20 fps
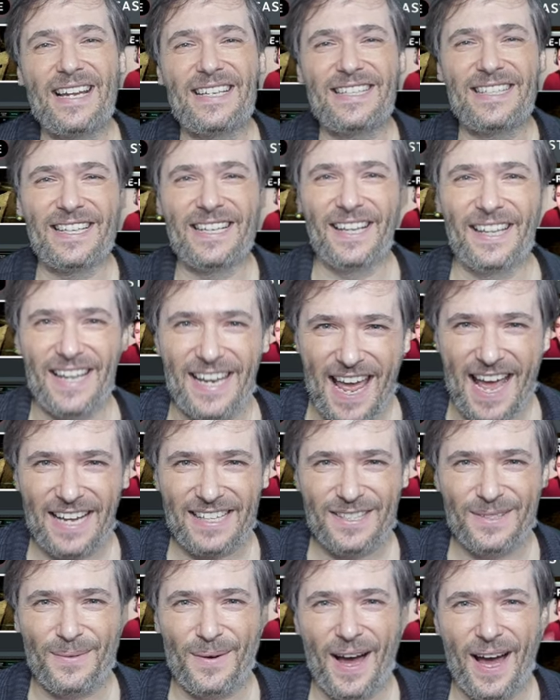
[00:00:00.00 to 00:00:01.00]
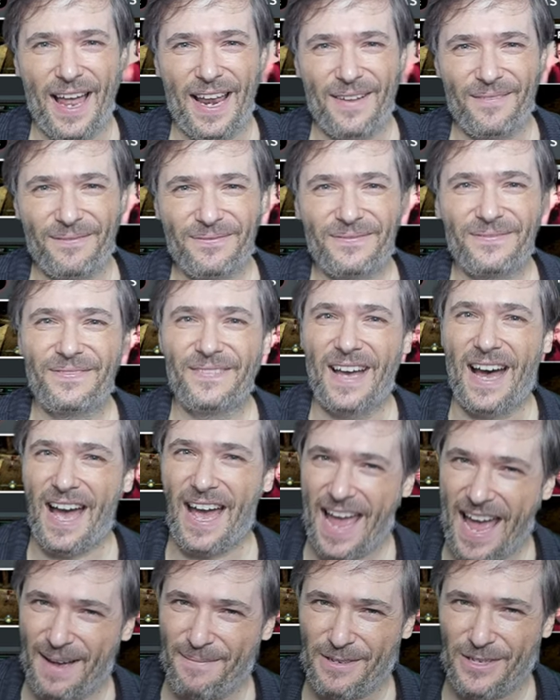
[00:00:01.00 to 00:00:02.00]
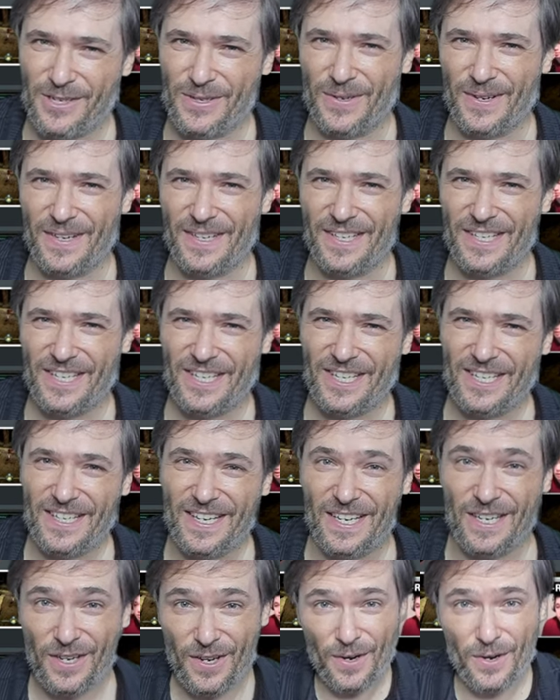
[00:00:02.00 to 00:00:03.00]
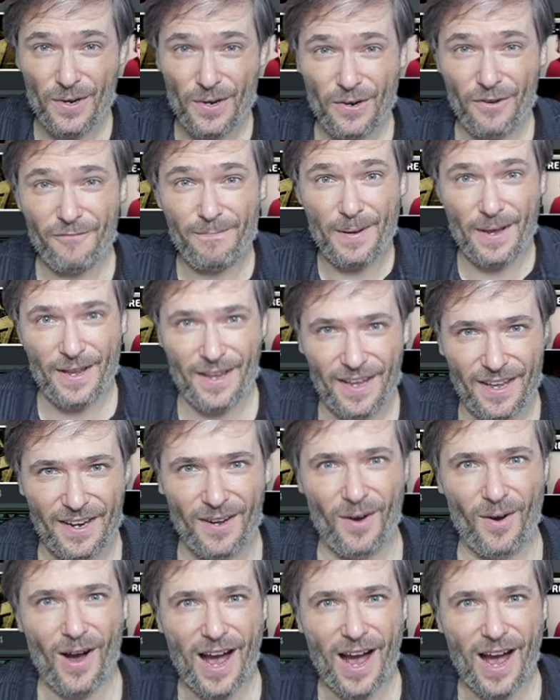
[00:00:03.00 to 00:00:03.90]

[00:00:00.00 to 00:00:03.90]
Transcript: until the next one, I am George, and you've been